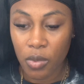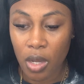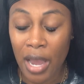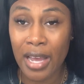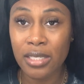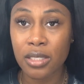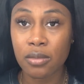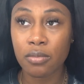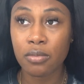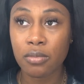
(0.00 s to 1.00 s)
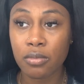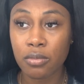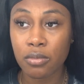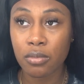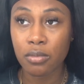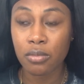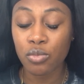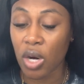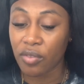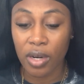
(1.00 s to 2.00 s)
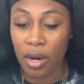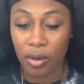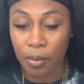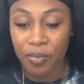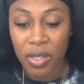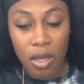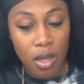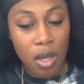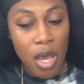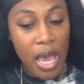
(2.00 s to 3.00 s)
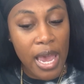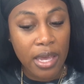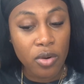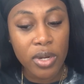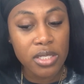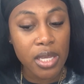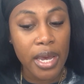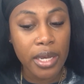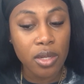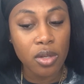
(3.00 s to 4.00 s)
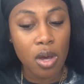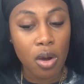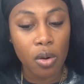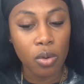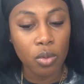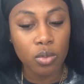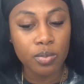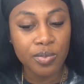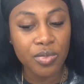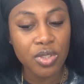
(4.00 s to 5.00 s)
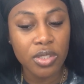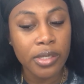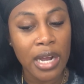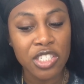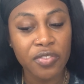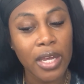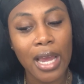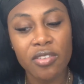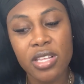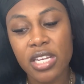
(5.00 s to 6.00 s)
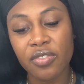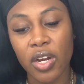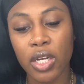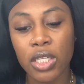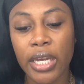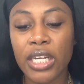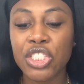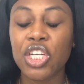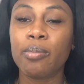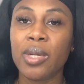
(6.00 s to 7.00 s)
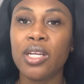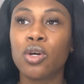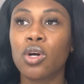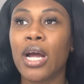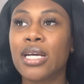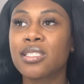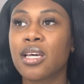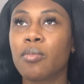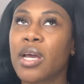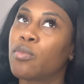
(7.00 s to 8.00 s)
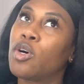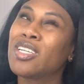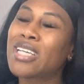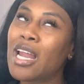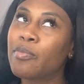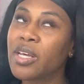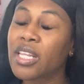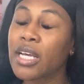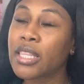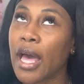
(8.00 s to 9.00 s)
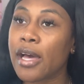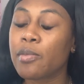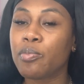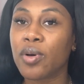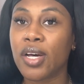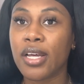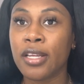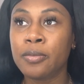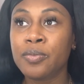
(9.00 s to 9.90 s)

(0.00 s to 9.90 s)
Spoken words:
I guess whatever. I don't know. And Naria's like, you know, I just feel like everything is very cliquish and Mean Girl-esque. And I'm like, well, it's kind of been like that, but